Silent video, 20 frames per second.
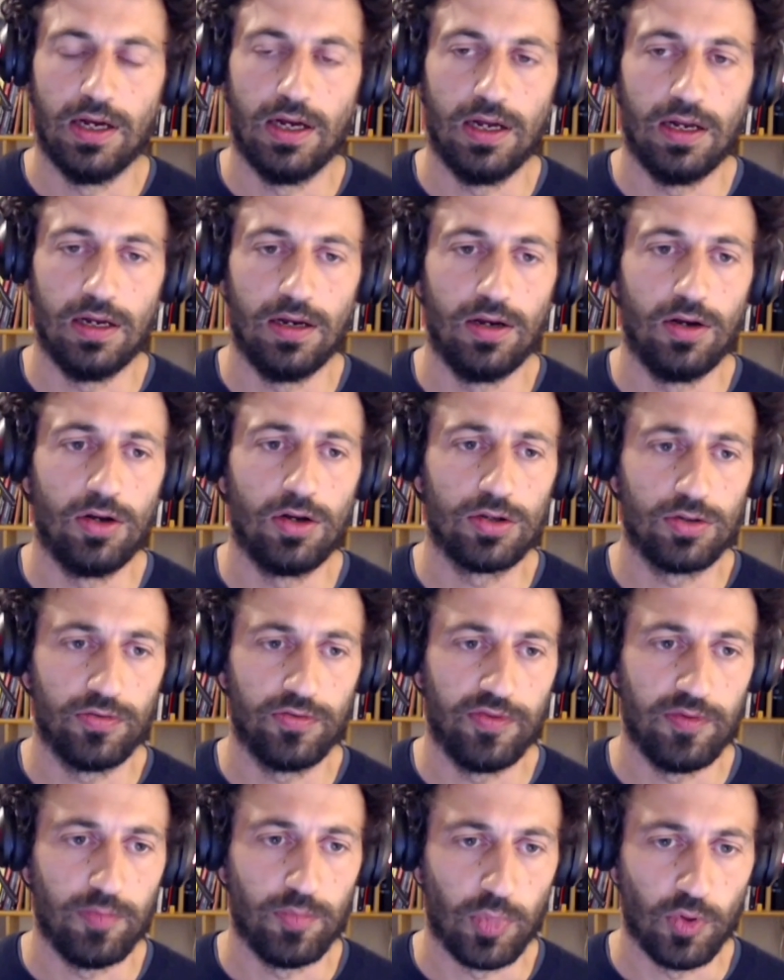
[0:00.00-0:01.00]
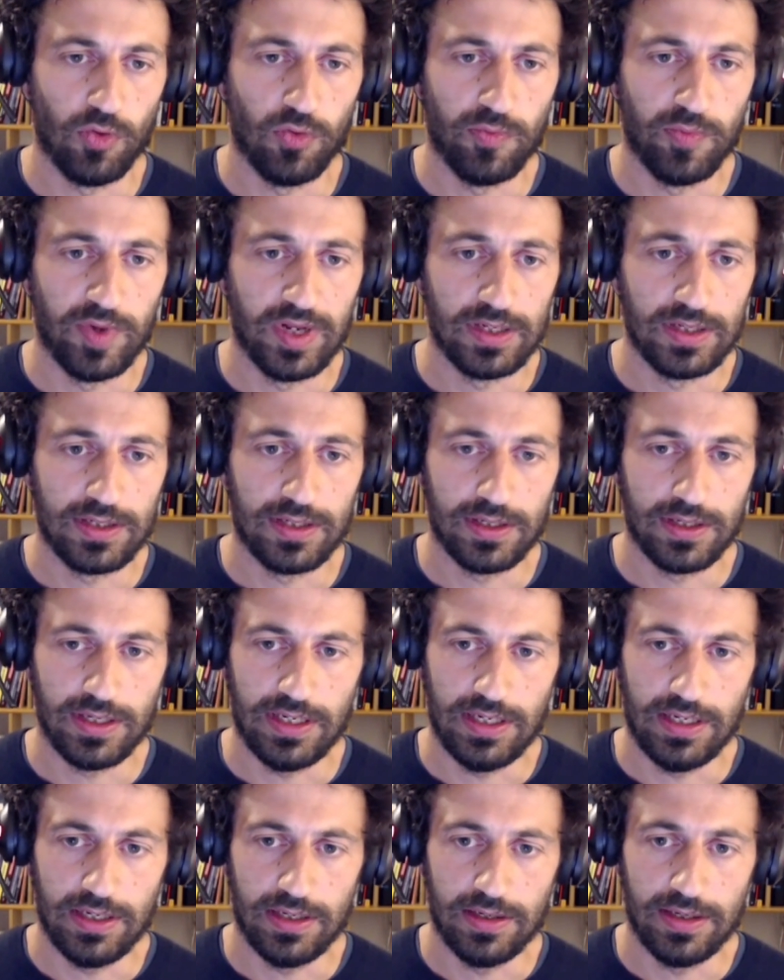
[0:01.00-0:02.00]
lot of improvement
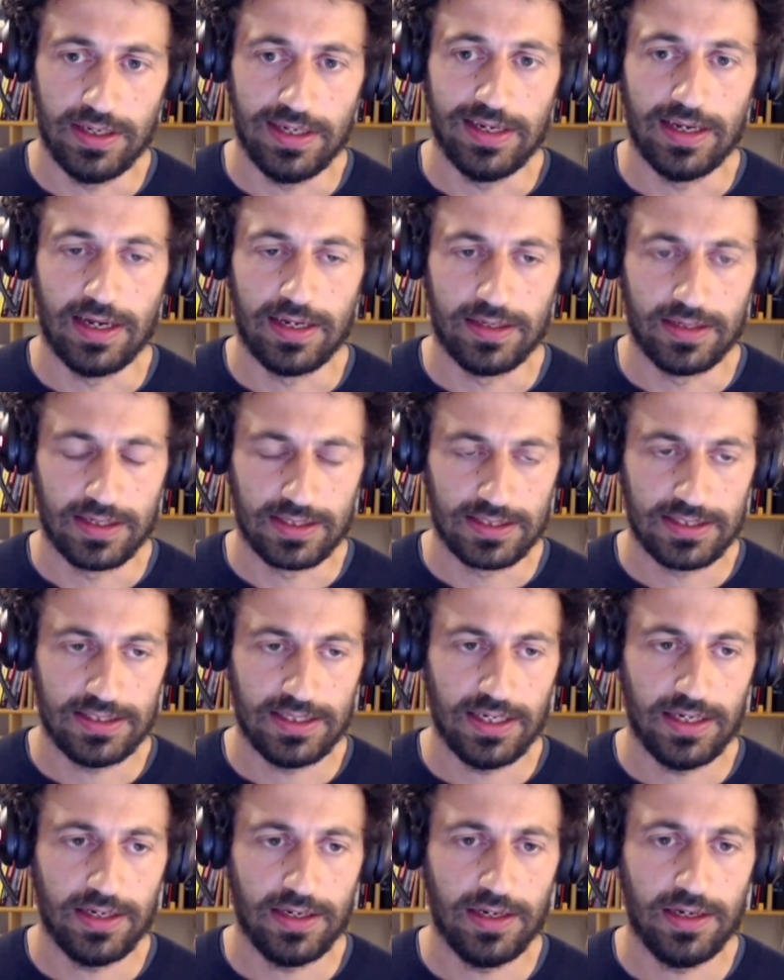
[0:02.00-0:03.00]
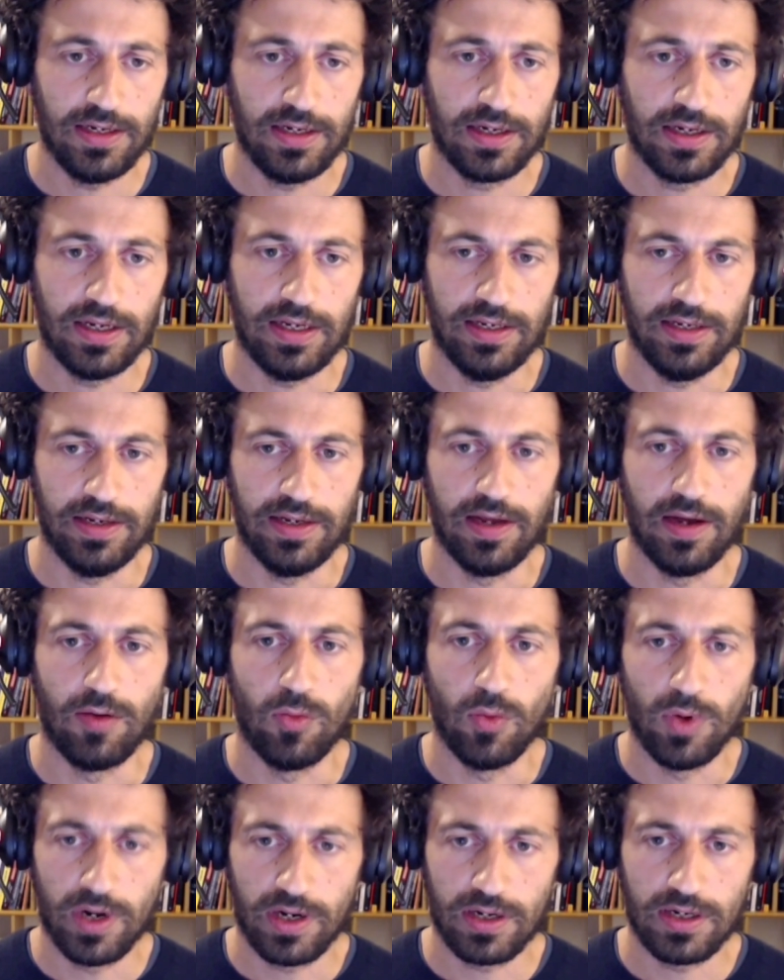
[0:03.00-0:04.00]
in the understanding, in the
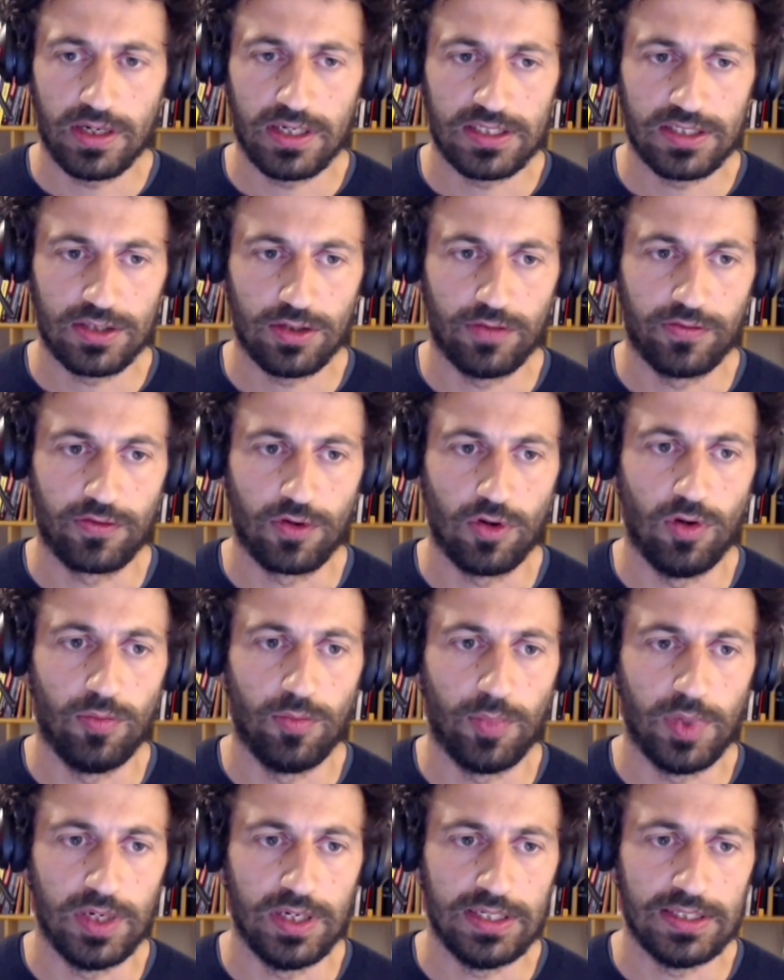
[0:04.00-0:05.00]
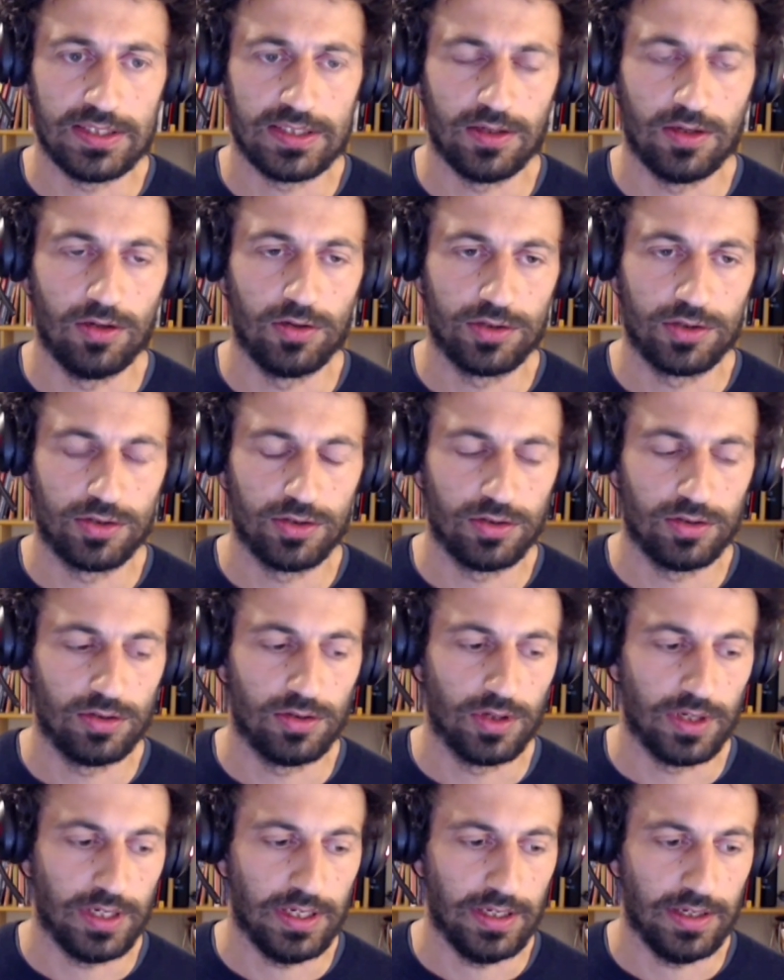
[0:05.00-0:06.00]
awareness of companies,
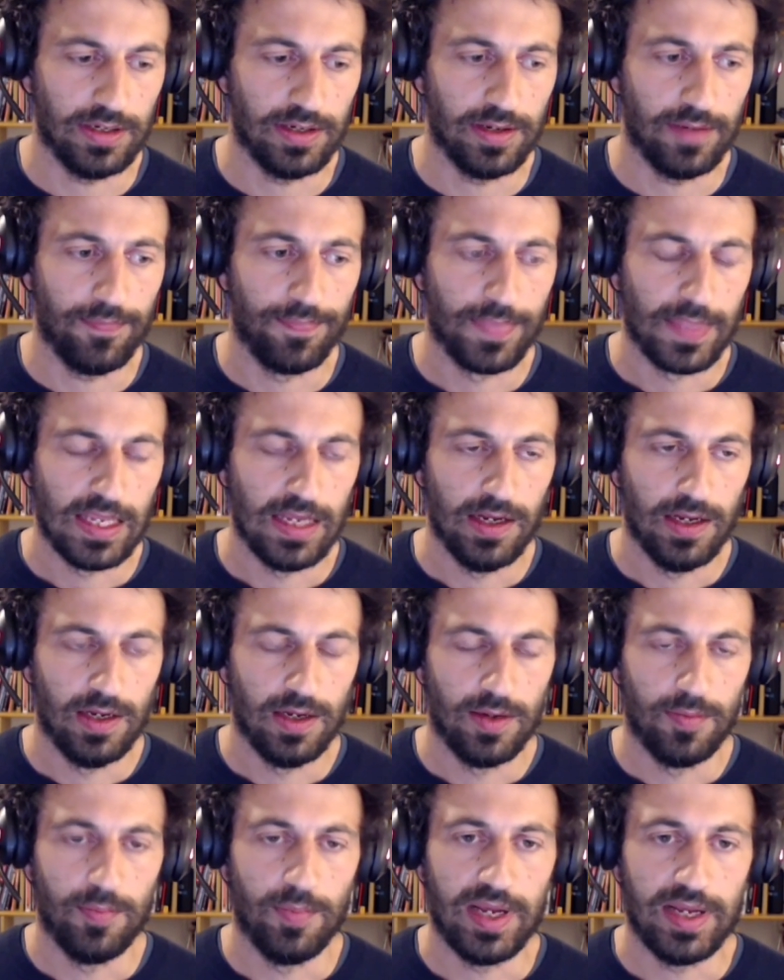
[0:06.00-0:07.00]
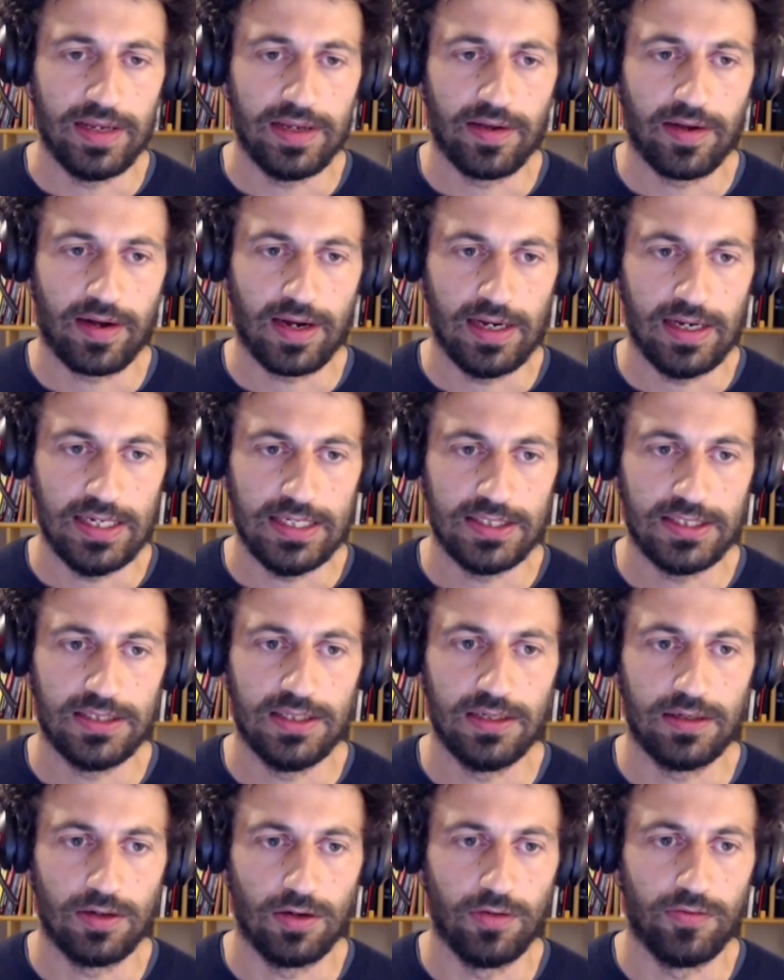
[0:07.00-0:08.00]
also in being
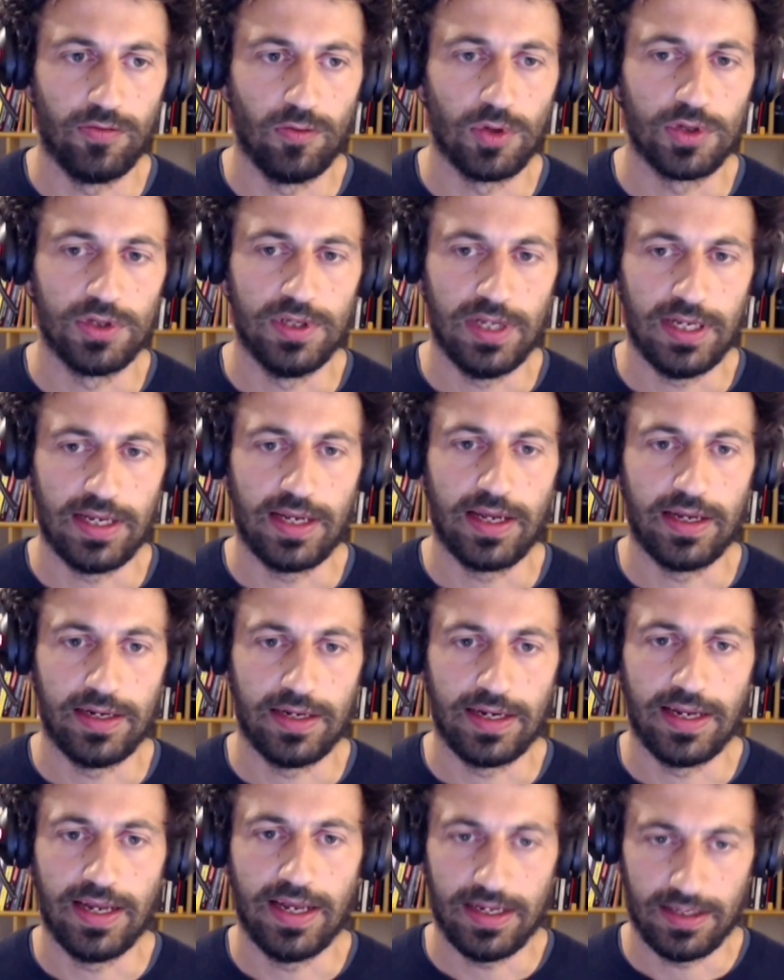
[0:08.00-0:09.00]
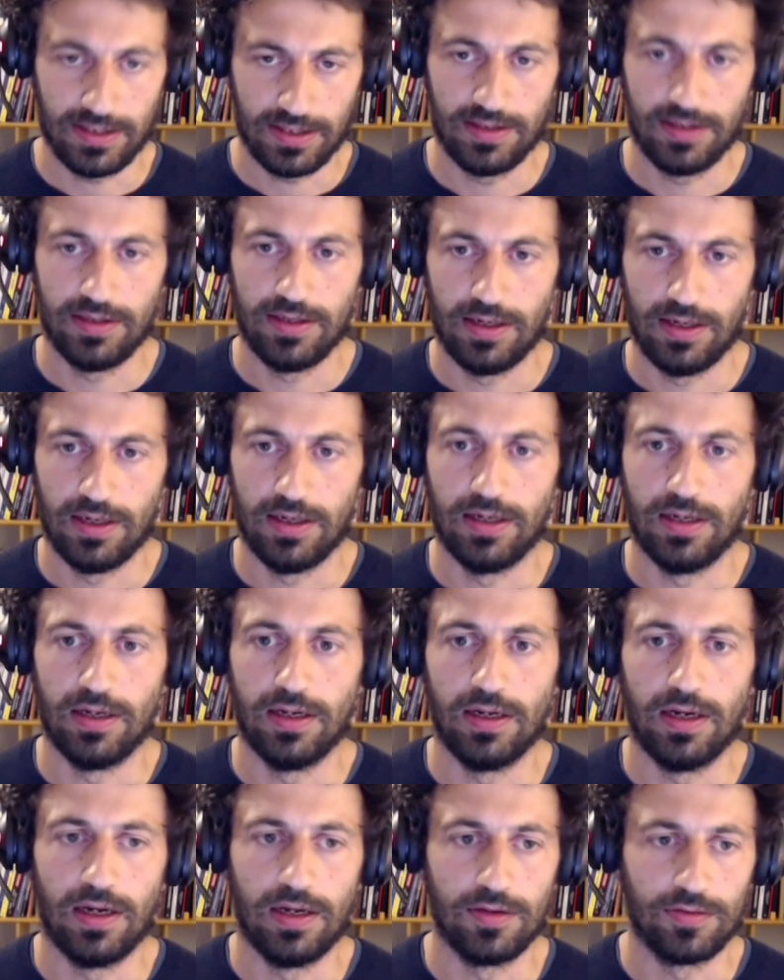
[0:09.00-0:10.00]
realistic of what they can get
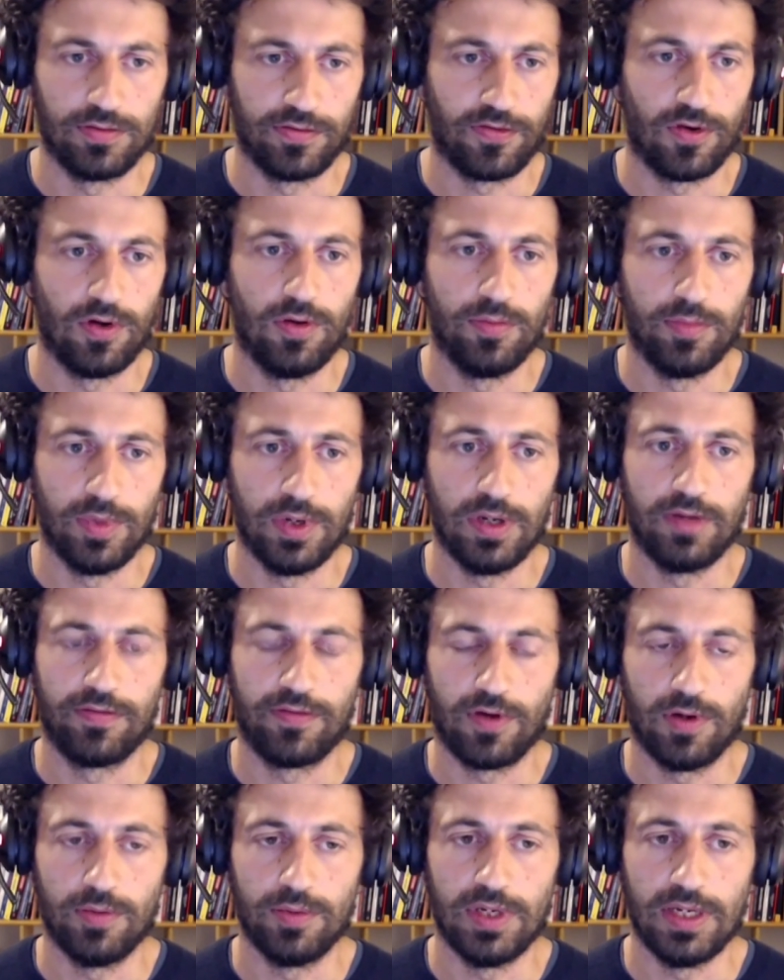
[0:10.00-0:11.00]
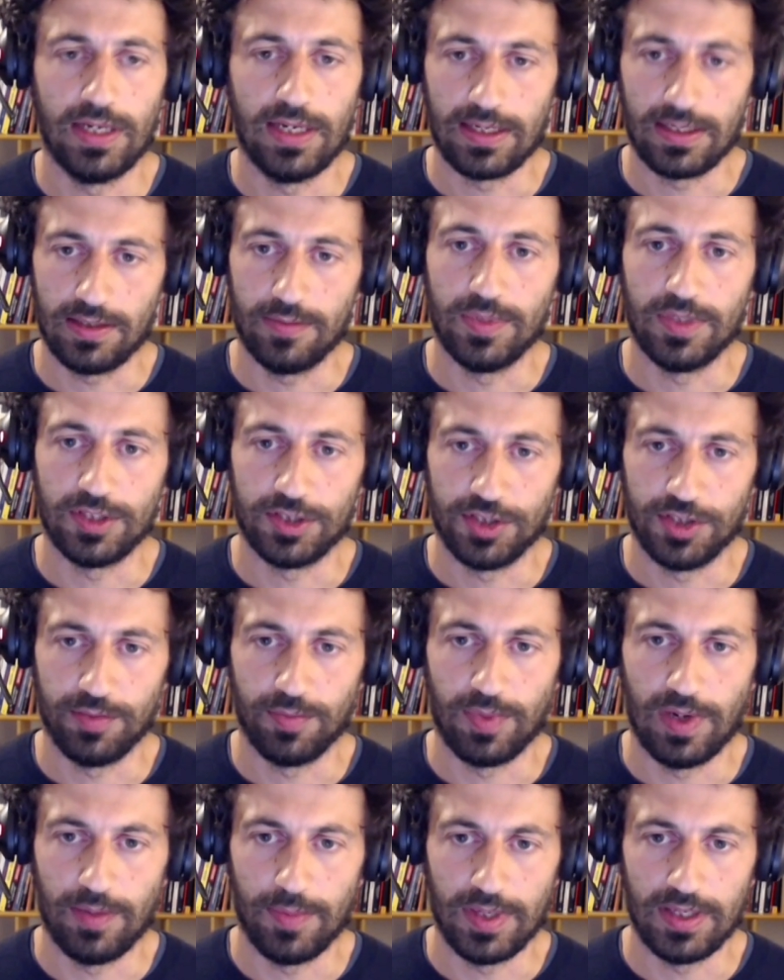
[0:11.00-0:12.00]
out from the data mesh
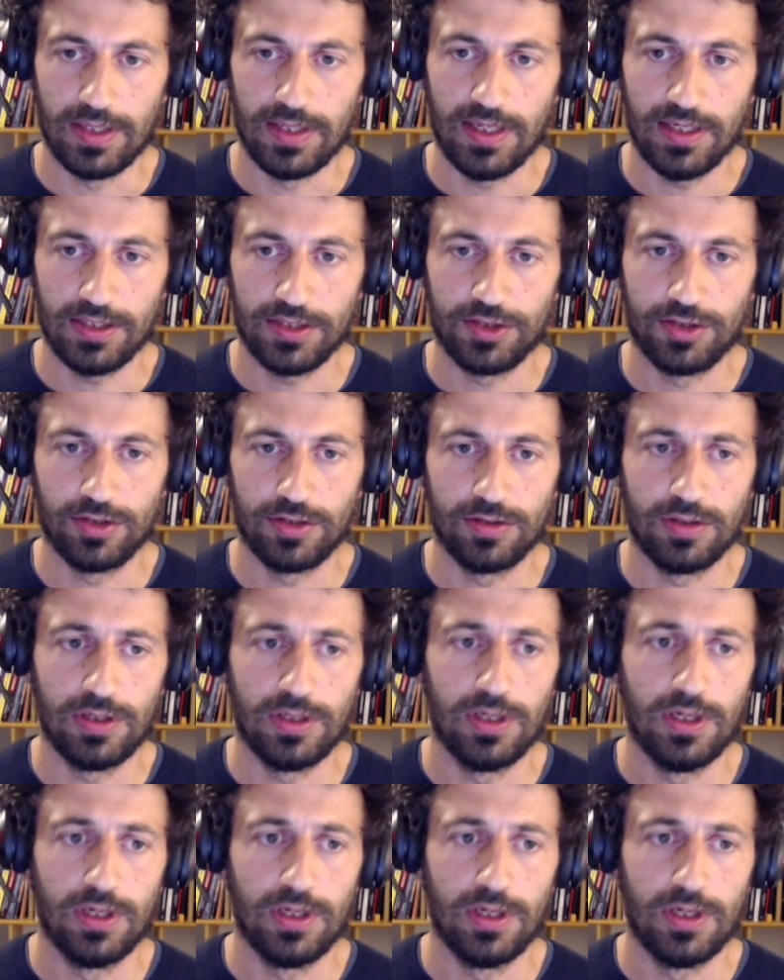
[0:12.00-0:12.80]
implementation,